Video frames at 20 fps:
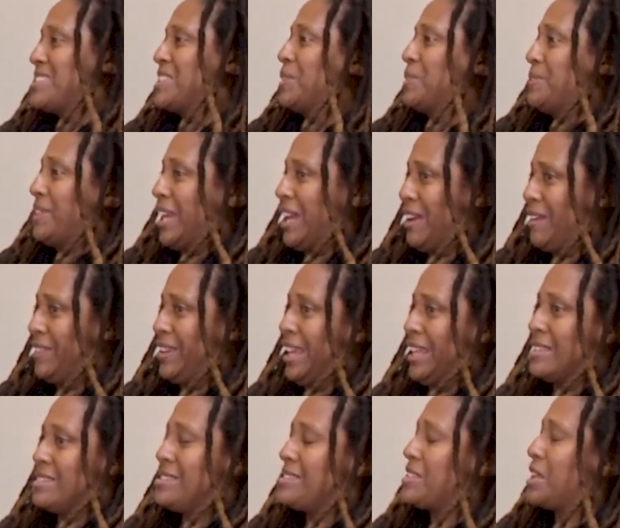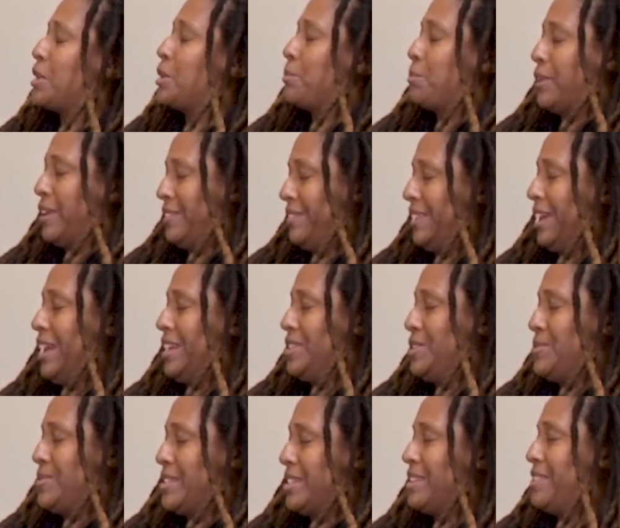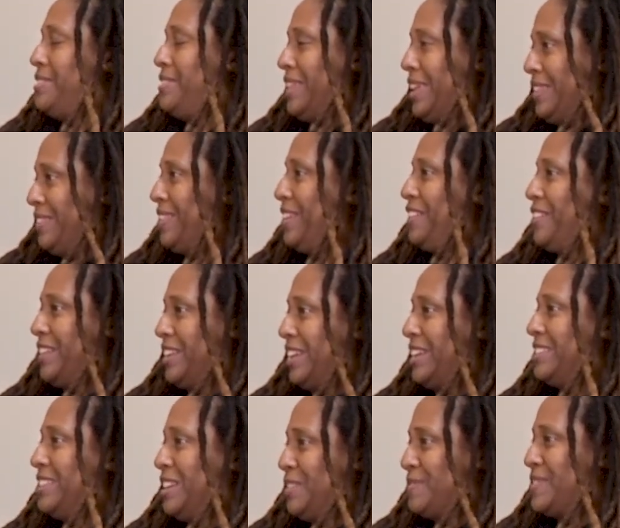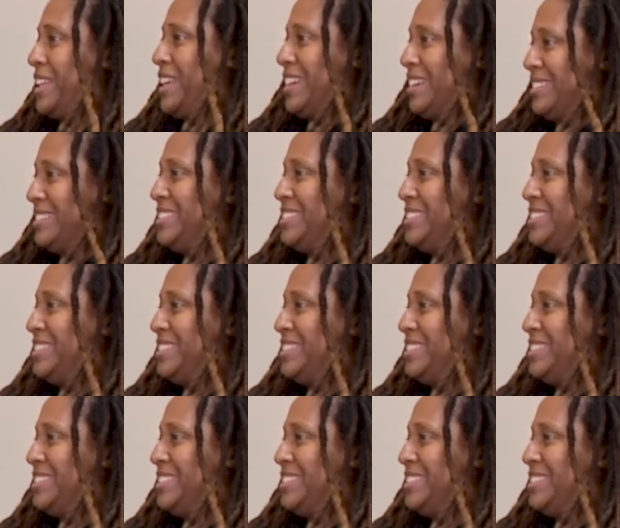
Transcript: slow down and celebrate that. You did a thing there. And I love that,